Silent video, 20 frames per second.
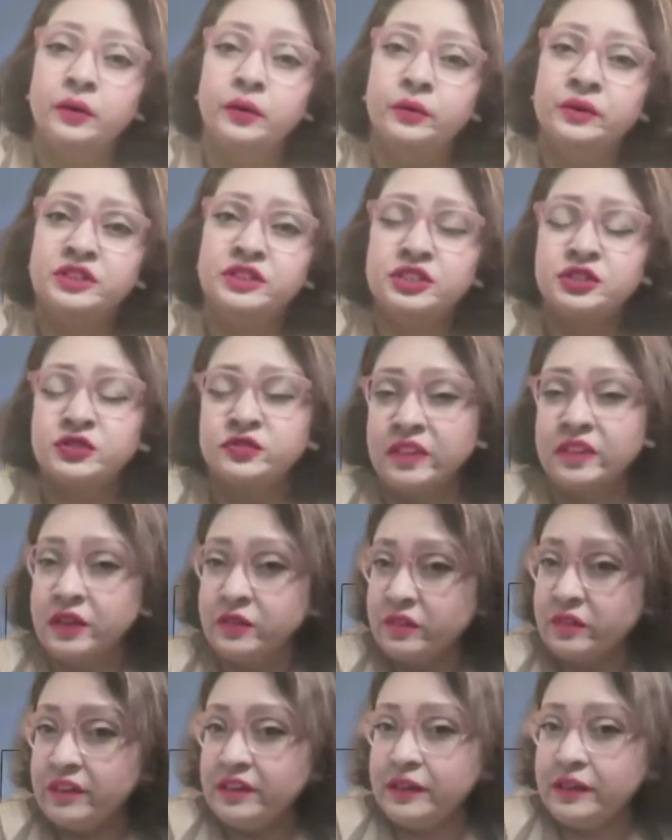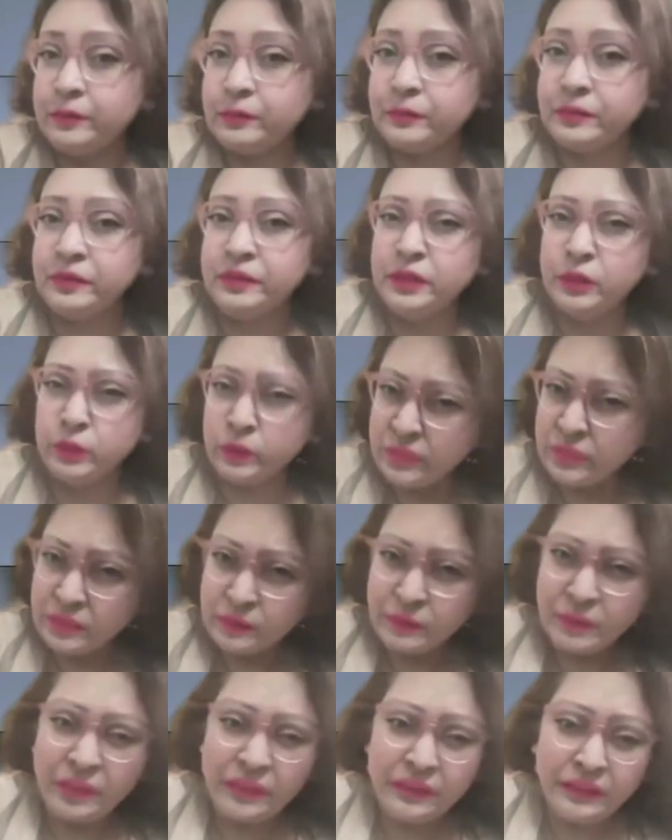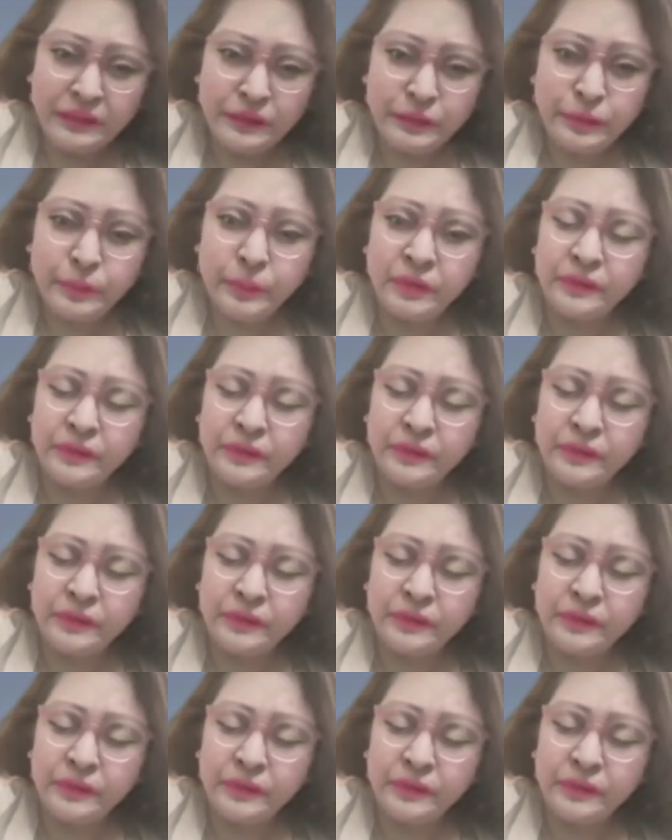which is very, very new in the market,